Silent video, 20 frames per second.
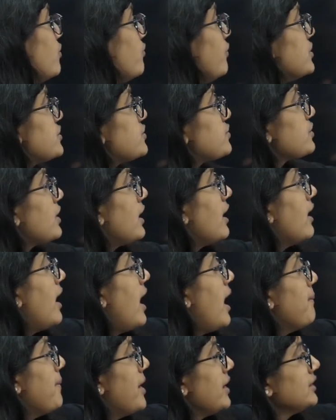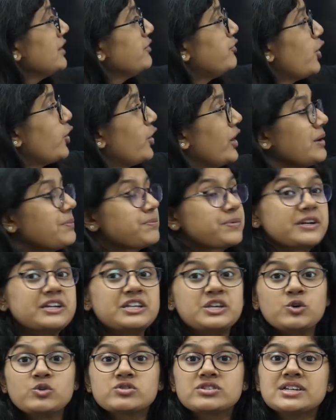Which among the following
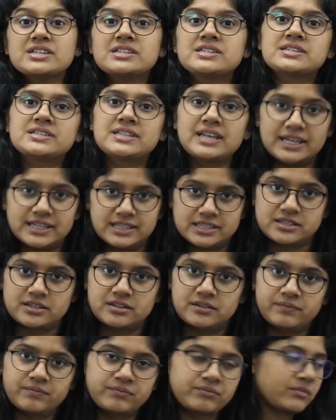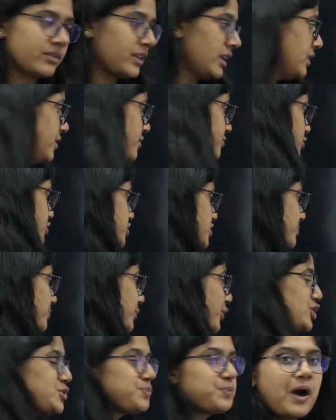produces seeds? So
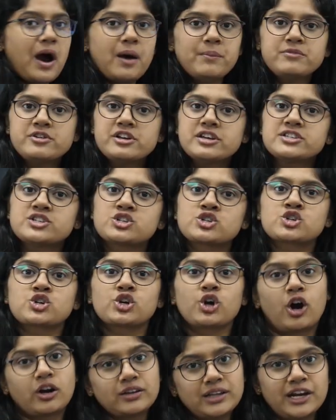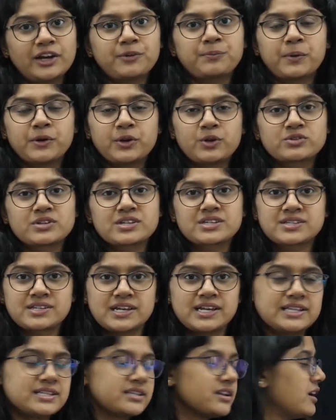gymnosperm is sure that it produces
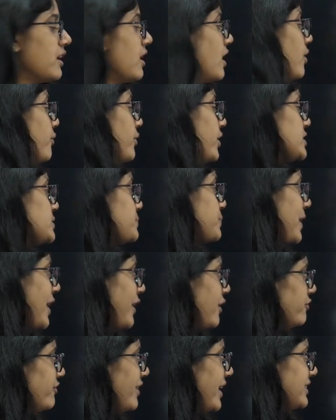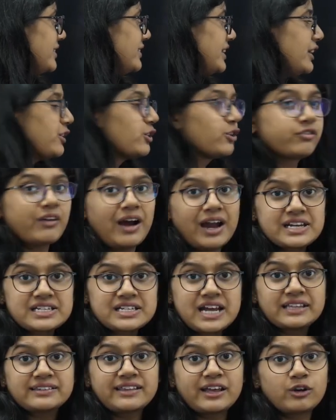seeds, whereas Bryophyta,
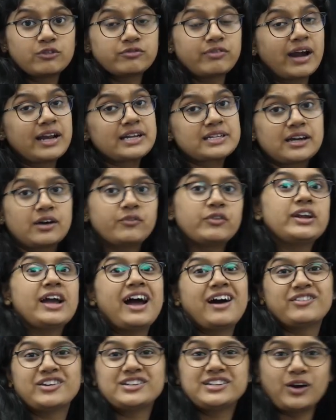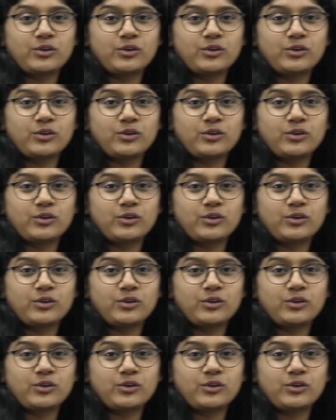Pteridophyta and Thalophyta, we have a